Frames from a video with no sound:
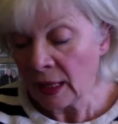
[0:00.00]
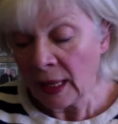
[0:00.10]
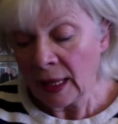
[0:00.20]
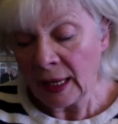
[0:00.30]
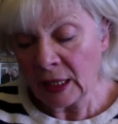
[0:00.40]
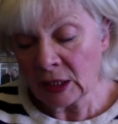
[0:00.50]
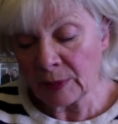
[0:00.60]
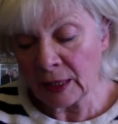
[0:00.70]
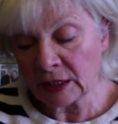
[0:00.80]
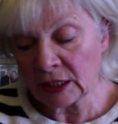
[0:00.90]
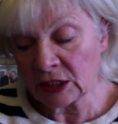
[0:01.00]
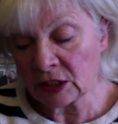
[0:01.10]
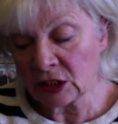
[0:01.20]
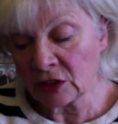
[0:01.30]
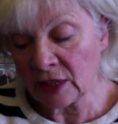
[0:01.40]
Each practitioner
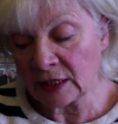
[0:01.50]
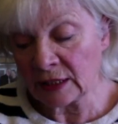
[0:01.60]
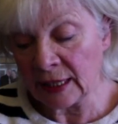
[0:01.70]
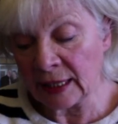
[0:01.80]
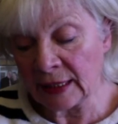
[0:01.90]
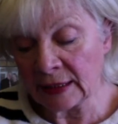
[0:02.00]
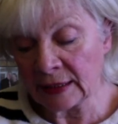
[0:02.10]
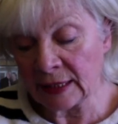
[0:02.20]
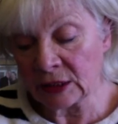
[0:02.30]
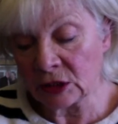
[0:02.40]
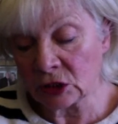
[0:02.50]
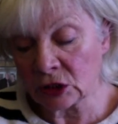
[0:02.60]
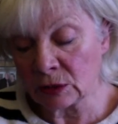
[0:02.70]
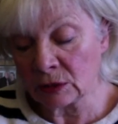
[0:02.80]
directed healing intentions toward the